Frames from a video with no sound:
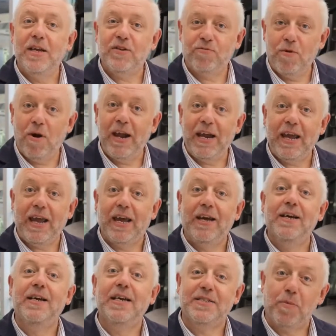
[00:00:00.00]
This right
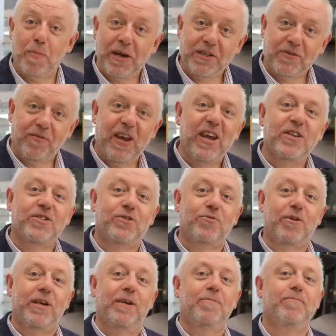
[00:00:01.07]
here is a piece of
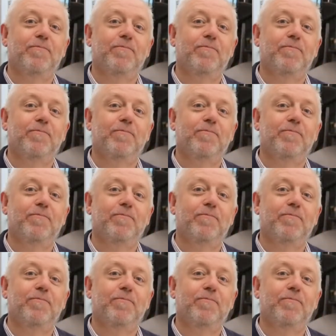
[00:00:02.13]
history.